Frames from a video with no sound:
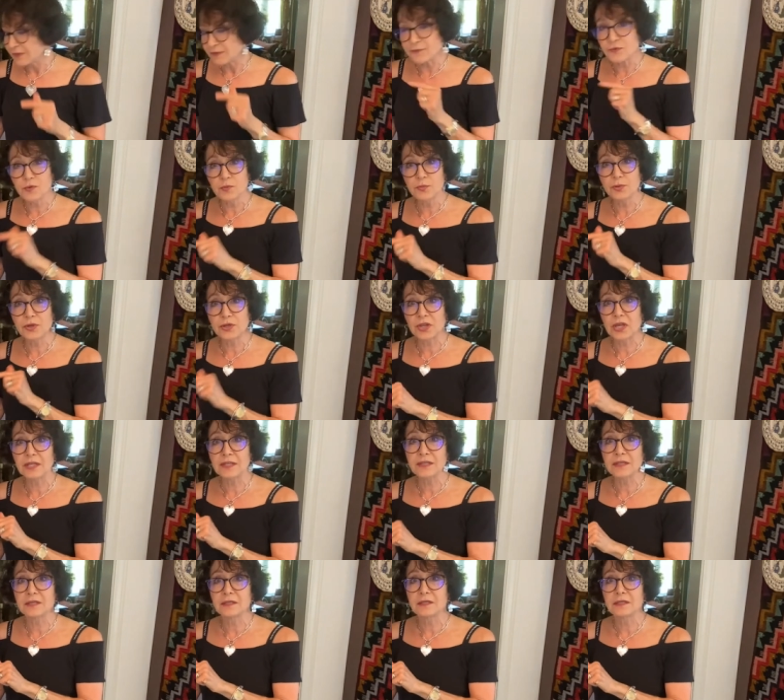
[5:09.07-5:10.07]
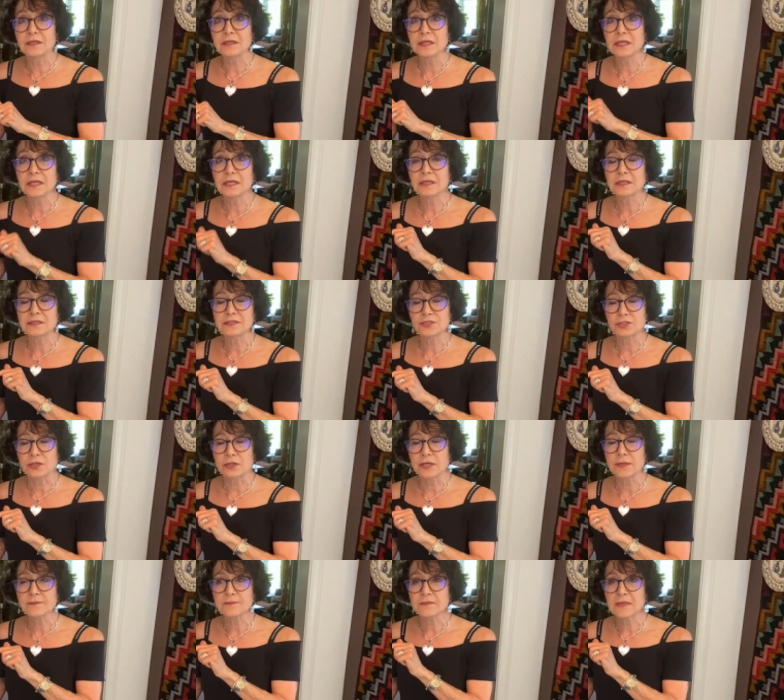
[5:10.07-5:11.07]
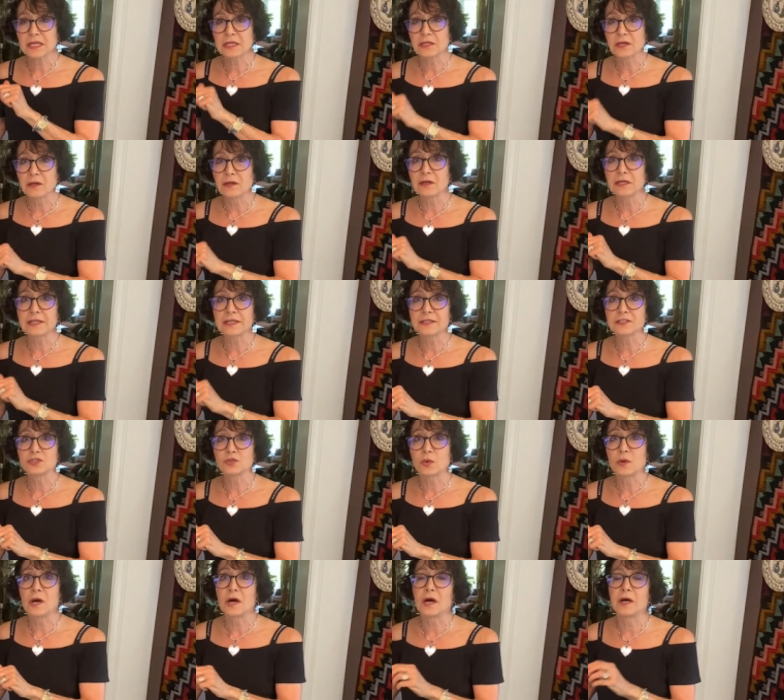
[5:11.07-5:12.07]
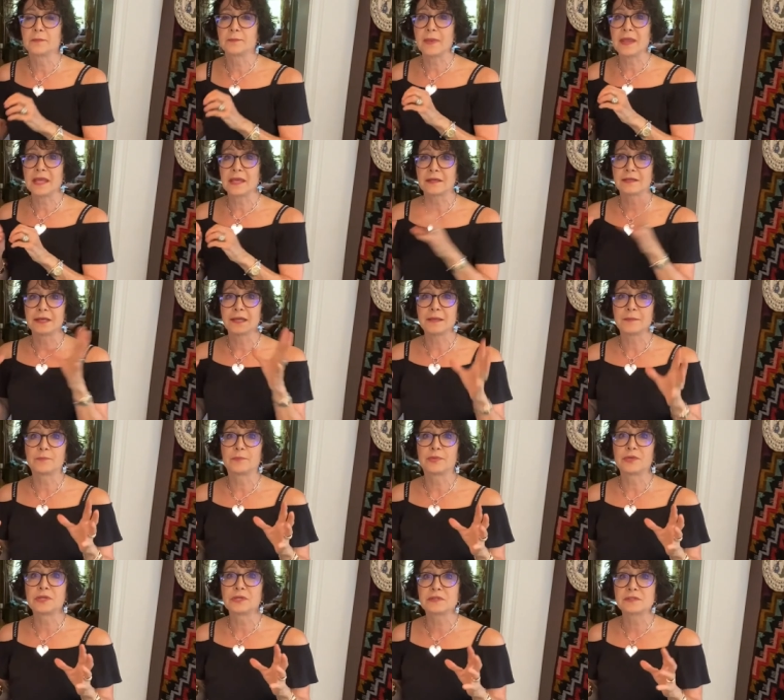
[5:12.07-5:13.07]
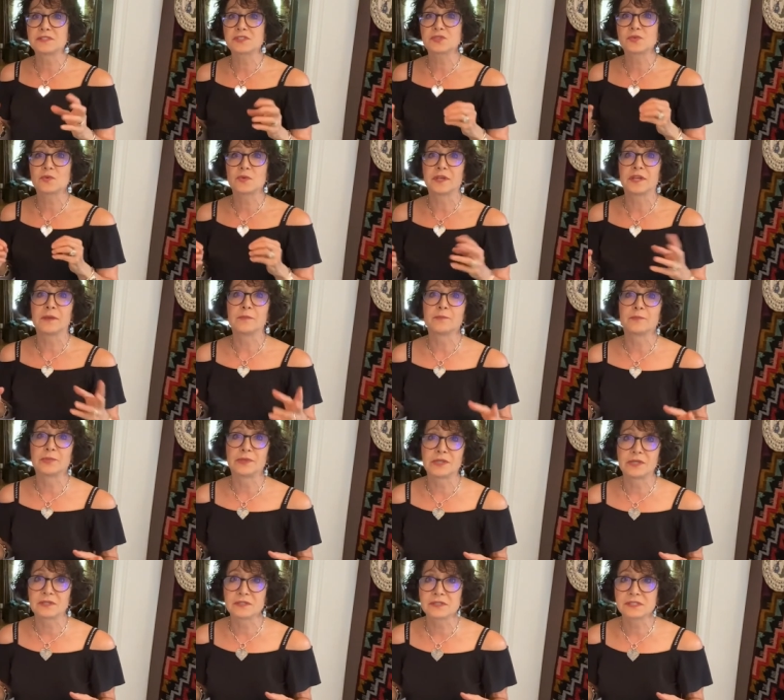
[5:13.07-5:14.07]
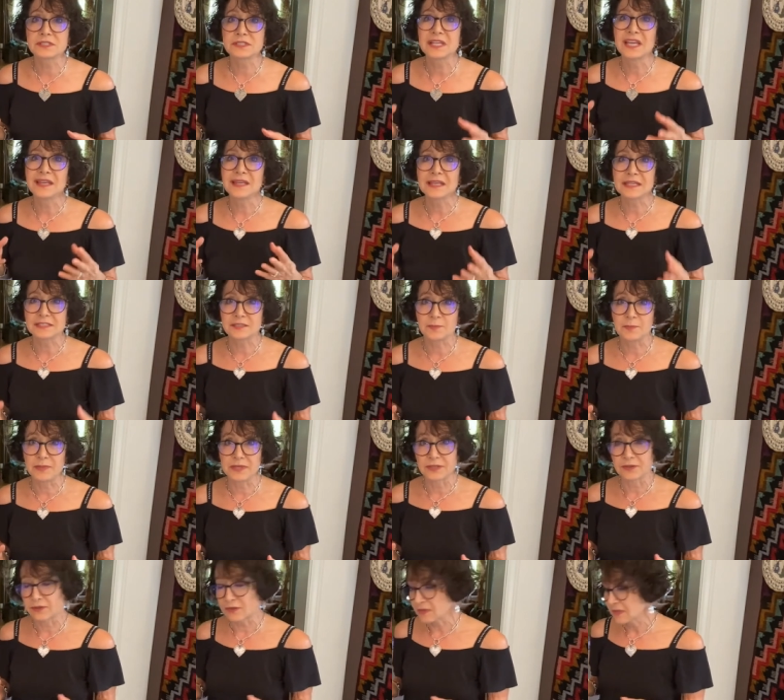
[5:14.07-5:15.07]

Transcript: if you put onion, sorry, garlic into a hot pan. It burns. When it burns, it's bitter.